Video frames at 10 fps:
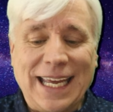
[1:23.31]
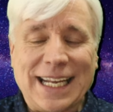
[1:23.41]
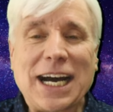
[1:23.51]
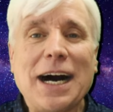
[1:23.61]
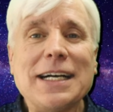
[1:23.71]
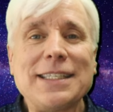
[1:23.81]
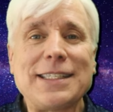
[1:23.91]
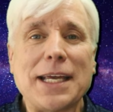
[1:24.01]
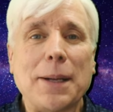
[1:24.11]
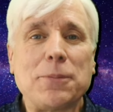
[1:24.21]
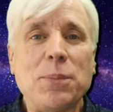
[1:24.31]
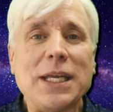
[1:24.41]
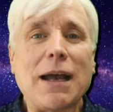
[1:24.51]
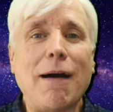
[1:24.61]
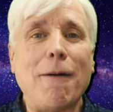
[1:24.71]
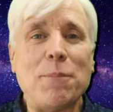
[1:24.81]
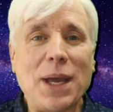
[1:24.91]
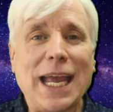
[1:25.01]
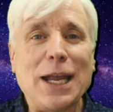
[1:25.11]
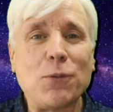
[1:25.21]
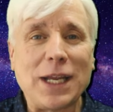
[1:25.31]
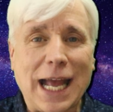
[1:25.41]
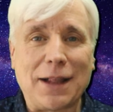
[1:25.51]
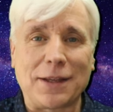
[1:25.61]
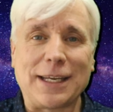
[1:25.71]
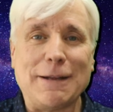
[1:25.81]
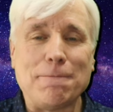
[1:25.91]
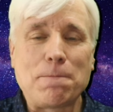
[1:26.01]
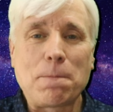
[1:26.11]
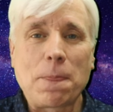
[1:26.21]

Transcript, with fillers: a concept become a reality.